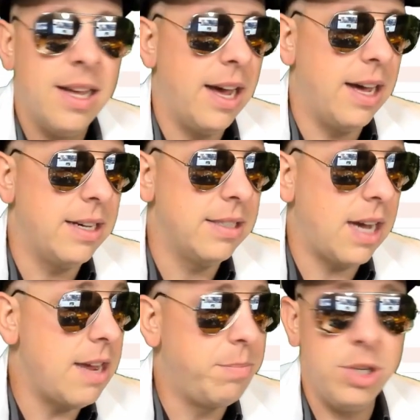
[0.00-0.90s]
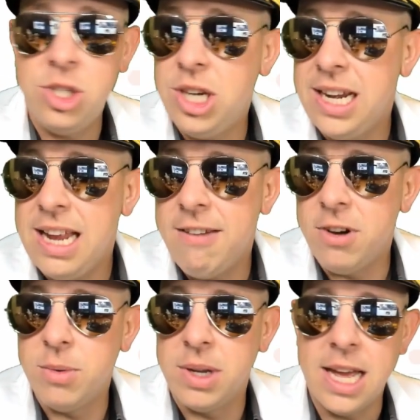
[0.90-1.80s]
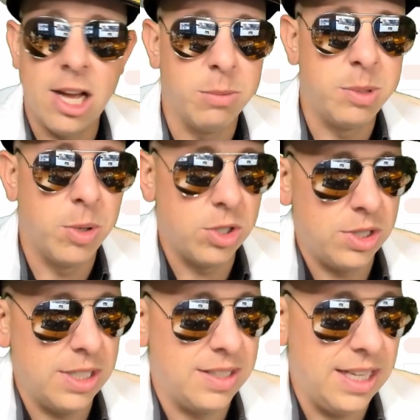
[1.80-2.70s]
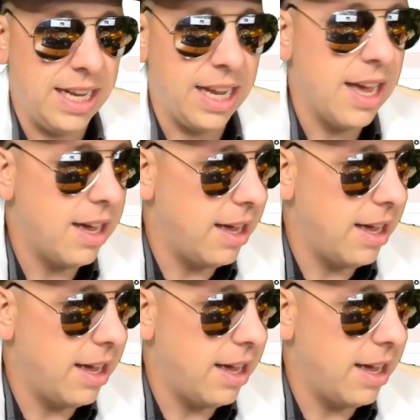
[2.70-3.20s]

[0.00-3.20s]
I appreciate everyone that helps push this thing.